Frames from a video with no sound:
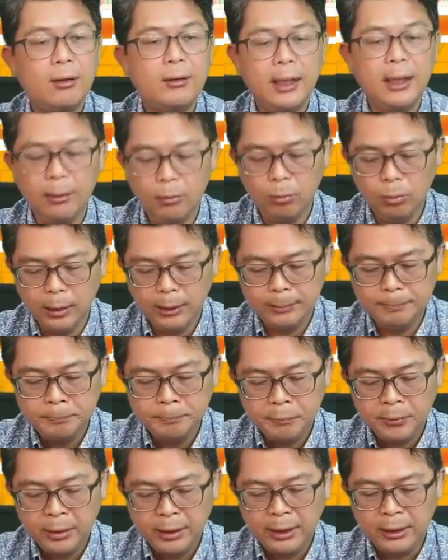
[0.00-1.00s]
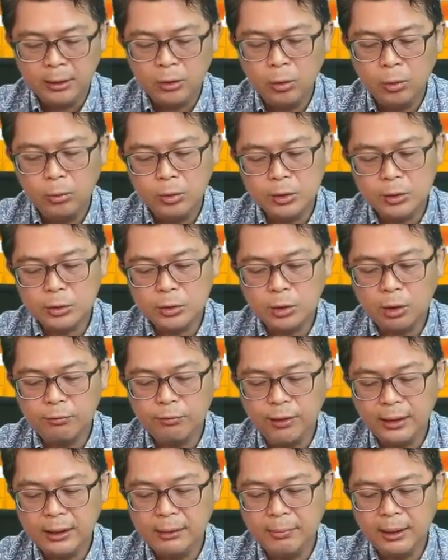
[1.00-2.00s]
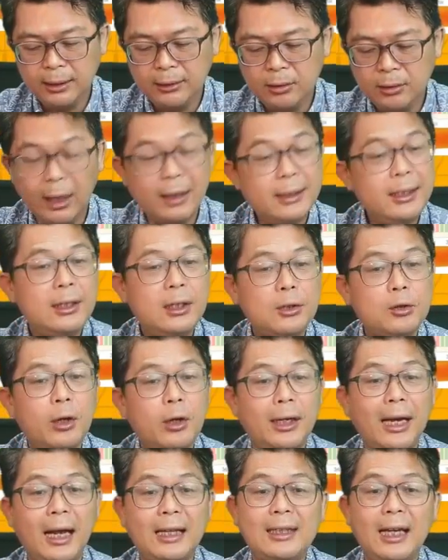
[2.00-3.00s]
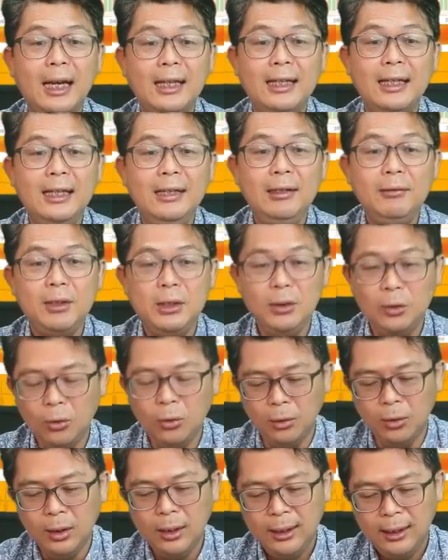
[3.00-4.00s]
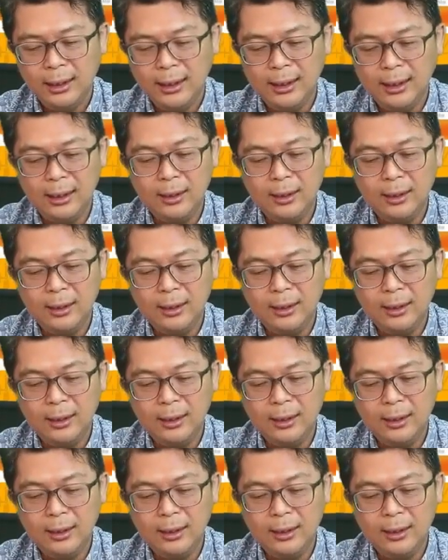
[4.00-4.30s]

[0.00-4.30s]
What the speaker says: Click on that one and go over to stock fundamental. I did the trade. Actually, I didn't even know